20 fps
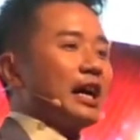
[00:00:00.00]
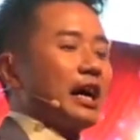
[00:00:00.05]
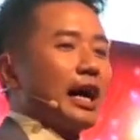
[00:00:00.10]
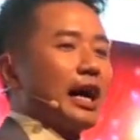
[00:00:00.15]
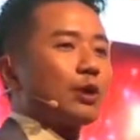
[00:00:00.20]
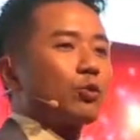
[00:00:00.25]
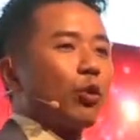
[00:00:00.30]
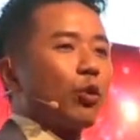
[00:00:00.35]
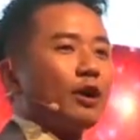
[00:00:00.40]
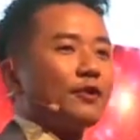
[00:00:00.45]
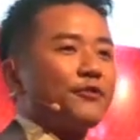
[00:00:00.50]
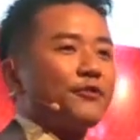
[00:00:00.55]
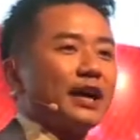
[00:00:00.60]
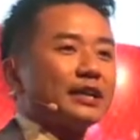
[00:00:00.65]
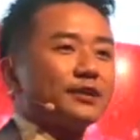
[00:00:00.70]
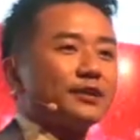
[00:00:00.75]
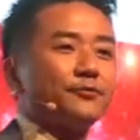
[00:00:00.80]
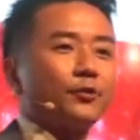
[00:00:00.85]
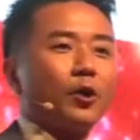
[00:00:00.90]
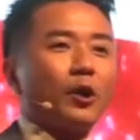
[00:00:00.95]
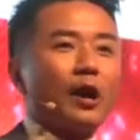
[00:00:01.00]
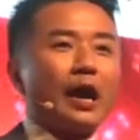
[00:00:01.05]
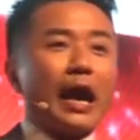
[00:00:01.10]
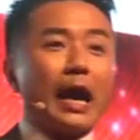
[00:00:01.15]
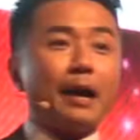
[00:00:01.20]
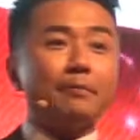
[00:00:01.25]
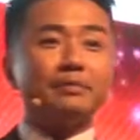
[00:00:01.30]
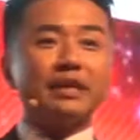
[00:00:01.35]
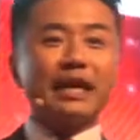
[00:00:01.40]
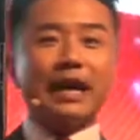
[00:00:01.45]
I qualified for
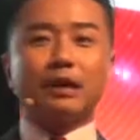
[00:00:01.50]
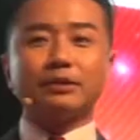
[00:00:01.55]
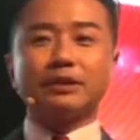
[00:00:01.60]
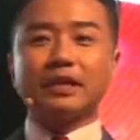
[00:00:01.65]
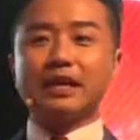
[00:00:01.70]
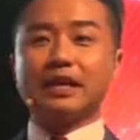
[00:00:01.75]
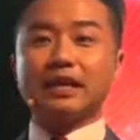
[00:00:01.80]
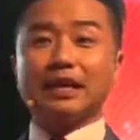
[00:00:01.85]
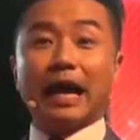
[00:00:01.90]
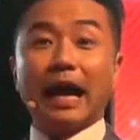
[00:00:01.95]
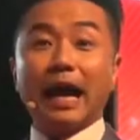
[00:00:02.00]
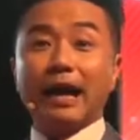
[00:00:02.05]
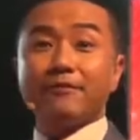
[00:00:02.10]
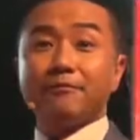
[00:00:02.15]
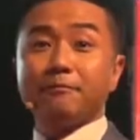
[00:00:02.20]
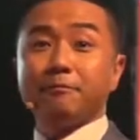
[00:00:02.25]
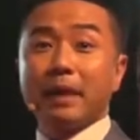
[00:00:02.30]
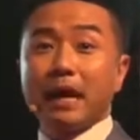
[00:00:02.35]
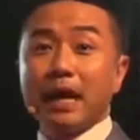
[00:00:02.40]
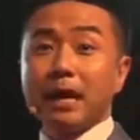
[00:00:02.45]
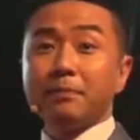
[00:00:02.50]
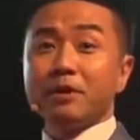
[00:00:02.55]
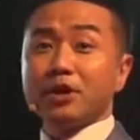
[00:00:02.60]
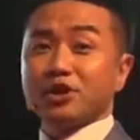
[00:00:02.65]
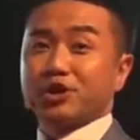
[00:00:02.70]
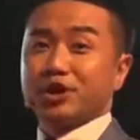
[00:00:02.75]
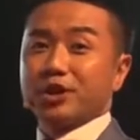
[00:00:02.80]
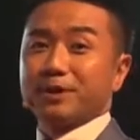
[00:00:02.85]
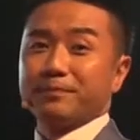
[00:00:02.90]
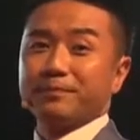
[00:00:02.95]
MDRT Life
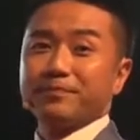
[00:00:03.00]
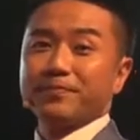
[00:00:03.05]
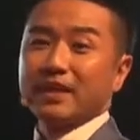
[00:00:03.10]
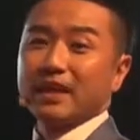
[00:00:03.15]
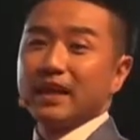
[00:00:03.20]
membership,